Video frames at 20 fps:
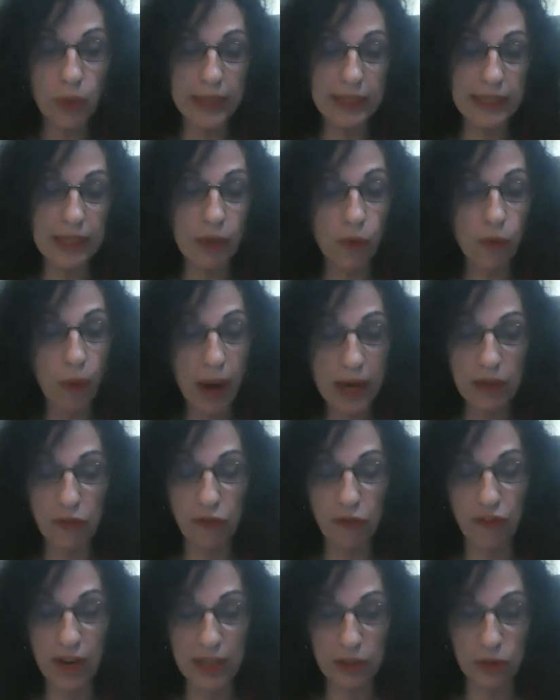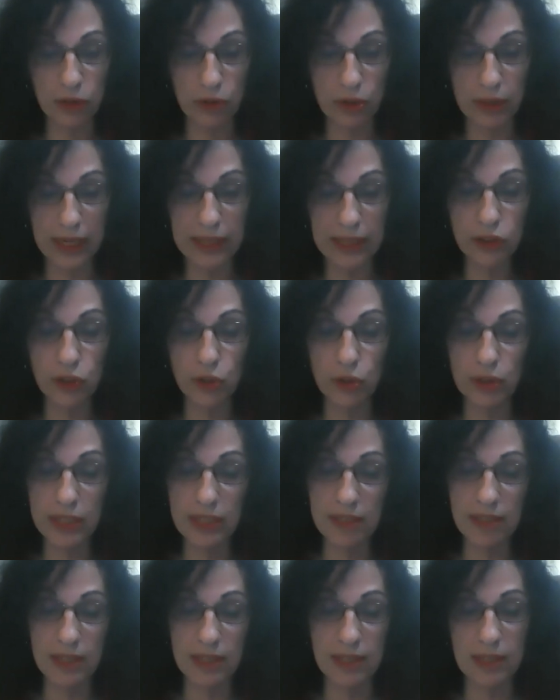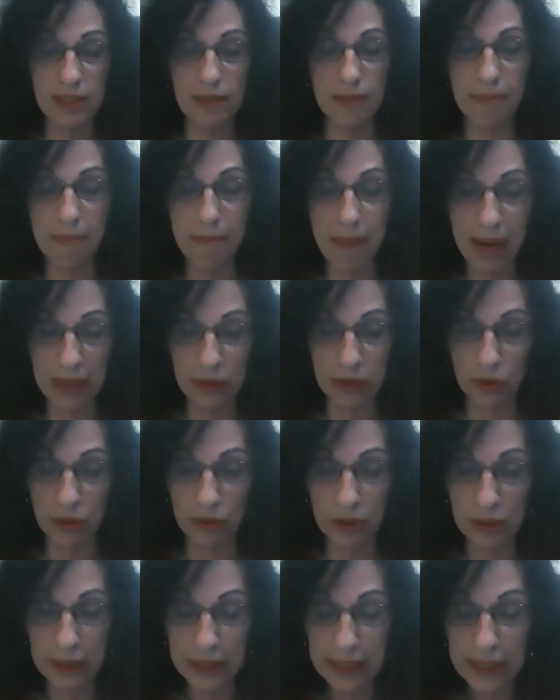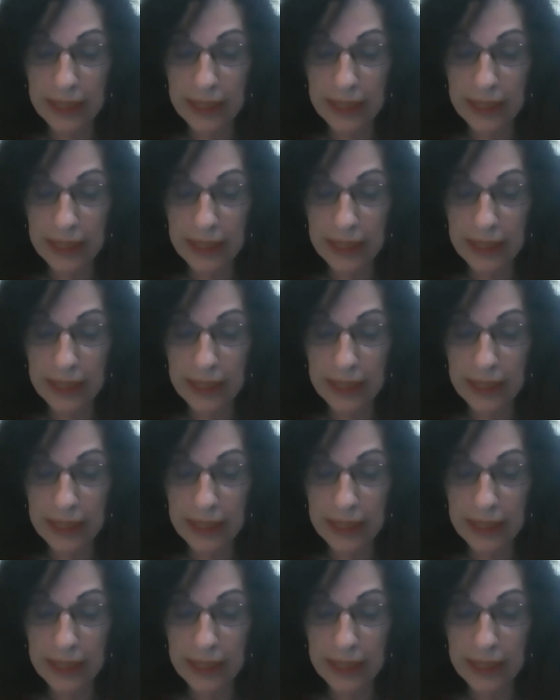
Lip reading: an Iraqi father and Tunisian mother,